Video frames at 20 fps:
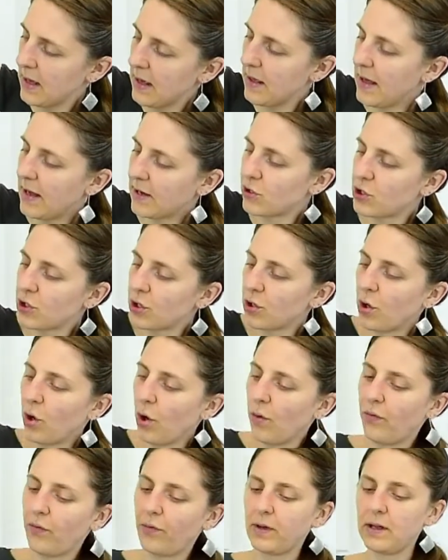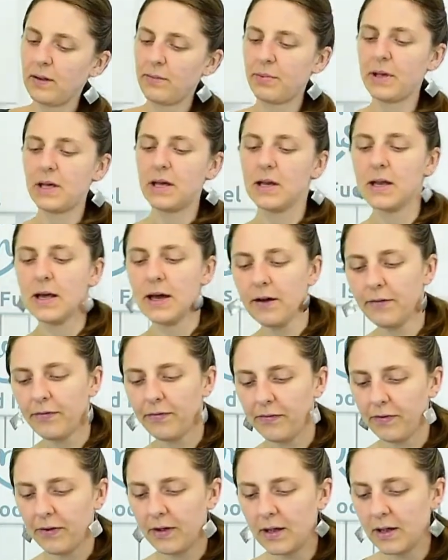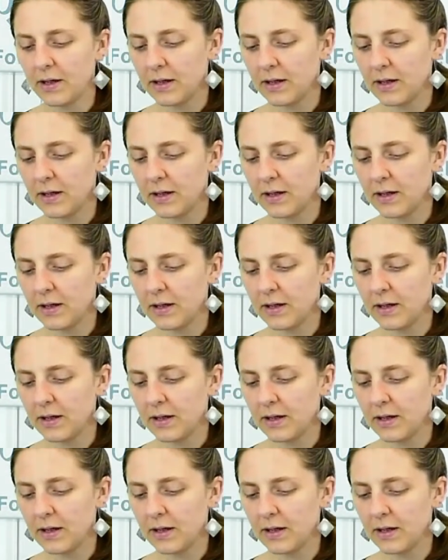that should hopefully be enough.